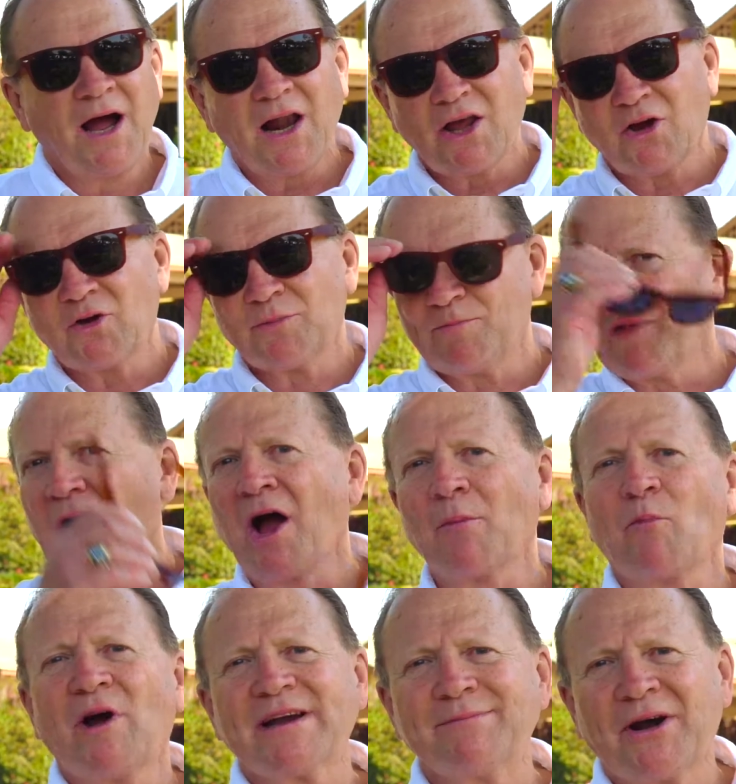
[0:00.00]
Hello,
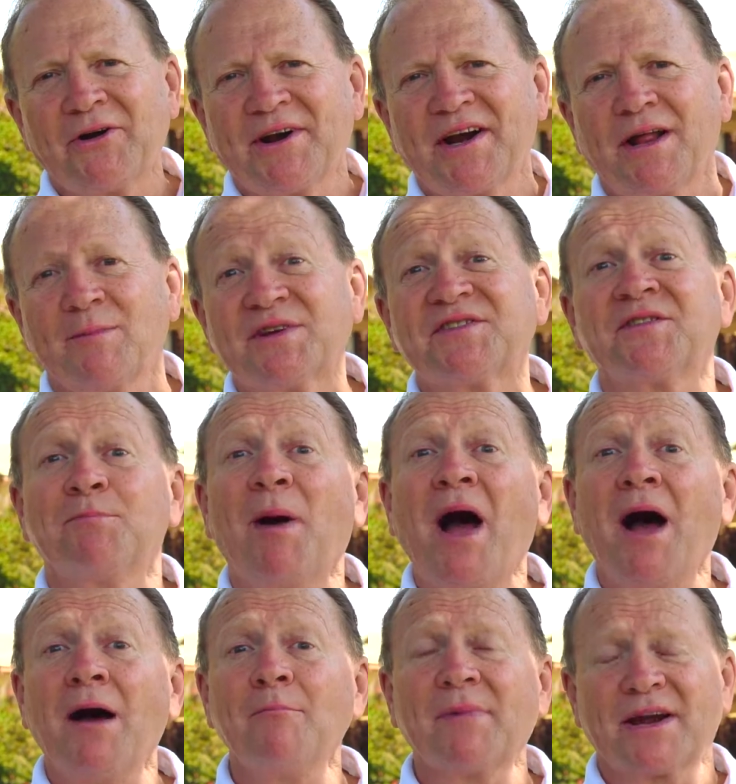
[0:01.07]
I'm Wayne Berry and I'm at
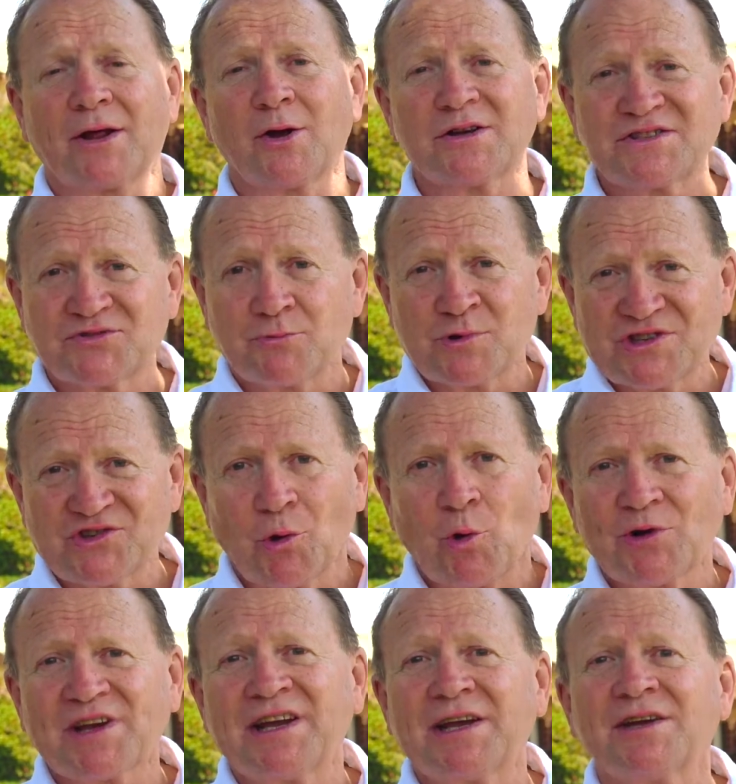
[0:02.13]
Palm Meadows
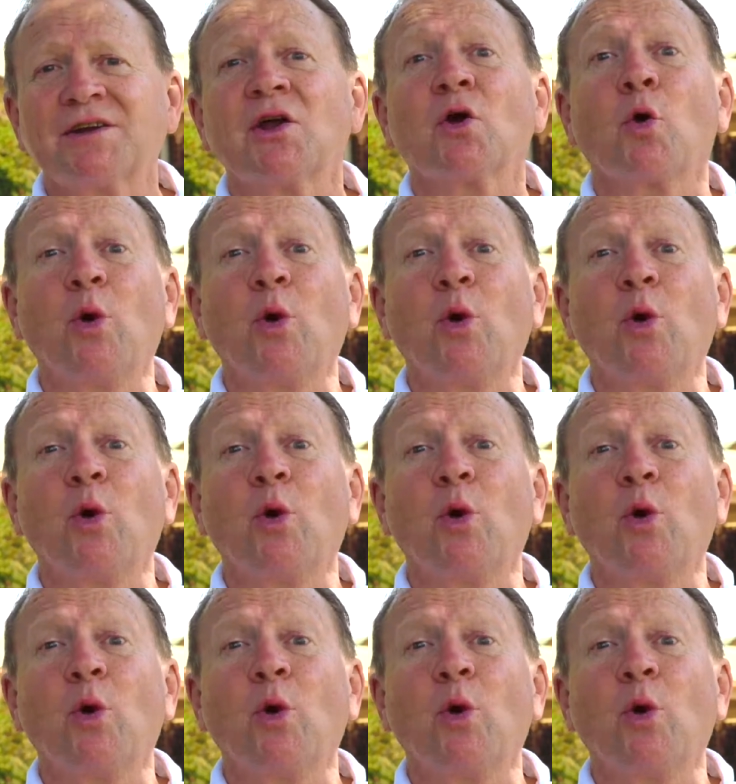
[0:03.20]
Resort in